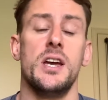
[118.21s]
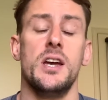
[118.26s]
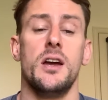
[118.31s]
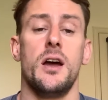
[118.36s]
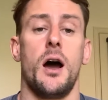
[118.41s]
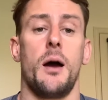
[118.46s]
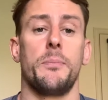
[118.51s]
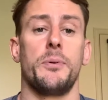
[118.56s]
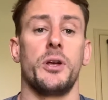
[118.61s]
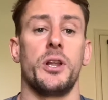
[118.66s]

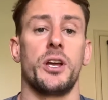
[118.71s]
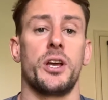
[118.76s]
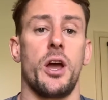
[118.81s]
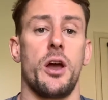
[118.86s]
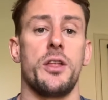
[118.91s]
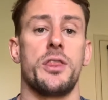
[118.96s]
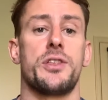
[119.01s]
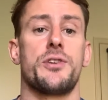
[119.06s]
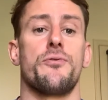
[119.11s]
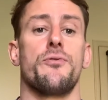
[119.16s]
I'm going to go
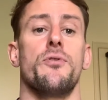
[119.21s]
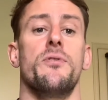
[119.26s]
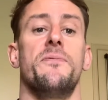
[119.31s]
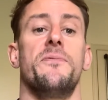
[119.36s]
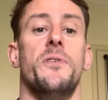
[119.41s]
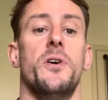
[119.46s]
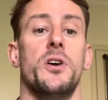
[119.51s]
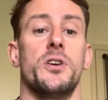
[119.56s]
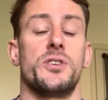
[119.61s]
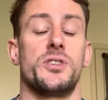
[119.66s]
through
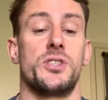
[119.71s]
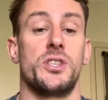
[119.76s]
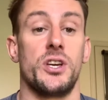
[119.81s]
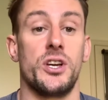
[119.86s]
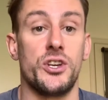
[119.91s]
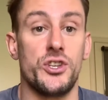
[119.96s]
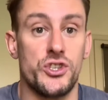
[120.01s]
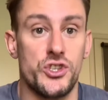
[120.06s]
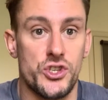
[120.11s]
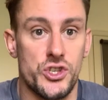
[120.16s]
first
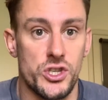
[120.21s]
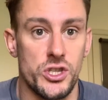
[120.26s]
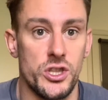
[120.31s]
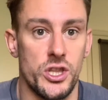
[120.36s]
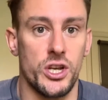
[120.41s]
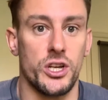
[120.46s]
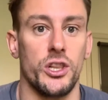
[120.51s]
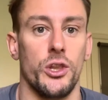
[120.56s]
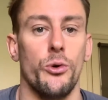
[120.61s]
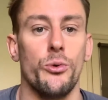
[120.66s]
the
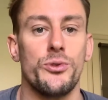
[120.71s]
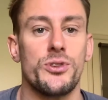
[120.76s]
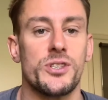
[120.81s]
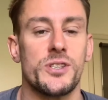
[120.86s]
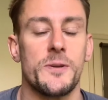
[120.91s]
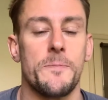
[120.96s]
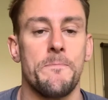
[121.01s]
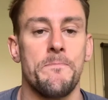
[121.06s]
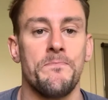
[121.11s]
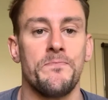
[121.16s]

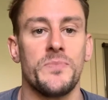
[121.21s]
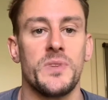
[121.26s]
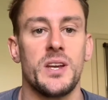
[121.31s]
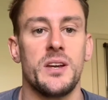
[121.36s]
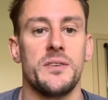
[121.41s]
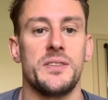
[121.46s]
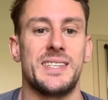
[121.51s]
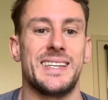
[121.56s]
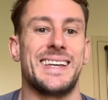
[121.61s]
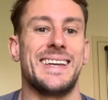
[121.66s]
glutes
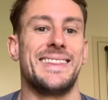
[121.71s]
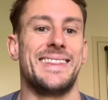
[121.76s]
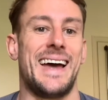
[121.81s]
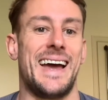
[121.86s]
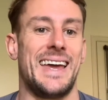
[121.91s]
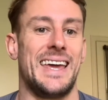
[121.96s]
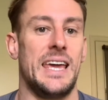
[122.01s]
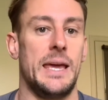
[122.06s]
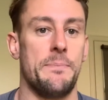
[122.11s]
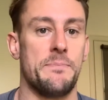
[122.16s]
to get that
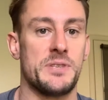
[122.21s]
hip